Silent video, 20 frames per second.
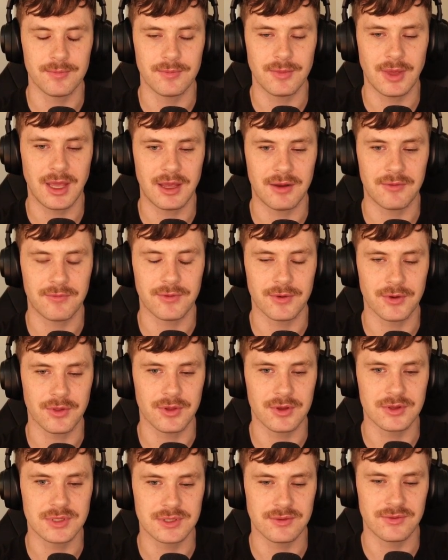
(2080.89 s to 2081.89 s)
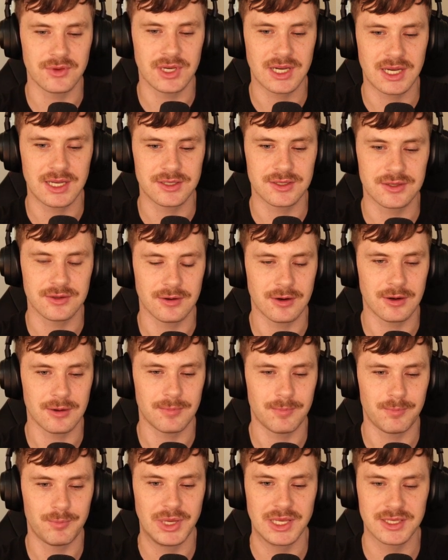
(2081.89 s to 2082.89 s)
And for those of you guys who are
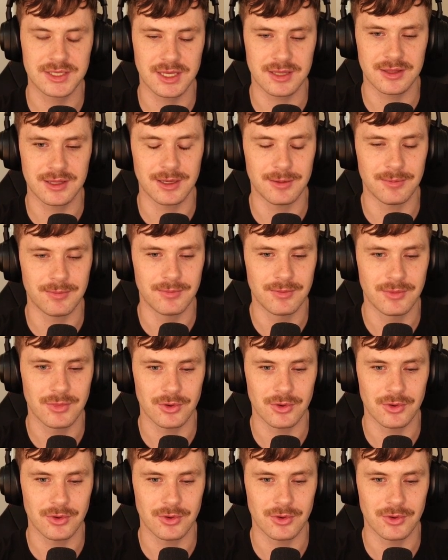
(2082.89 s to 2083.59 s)
pissed at them,